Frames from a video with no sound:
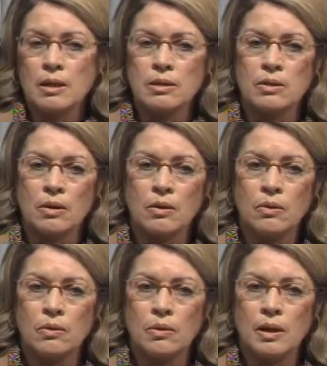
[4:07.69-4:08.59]

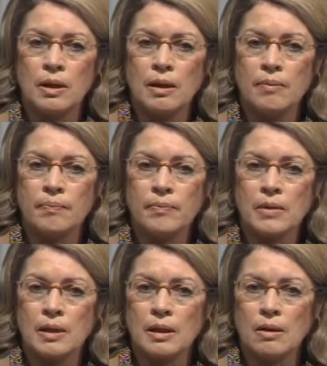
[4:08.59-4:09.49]
So
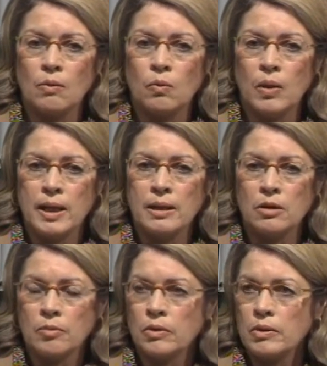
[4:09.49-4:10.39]
when an
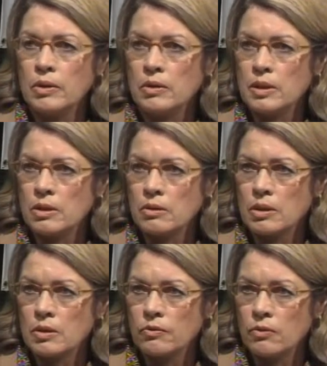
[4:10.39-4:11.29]
urban renewal district
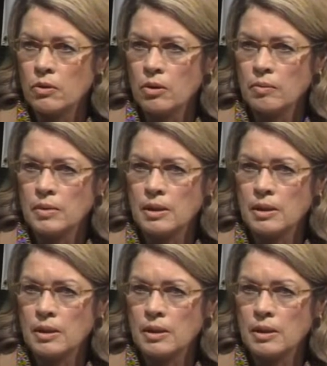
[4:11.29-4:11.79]
is formed,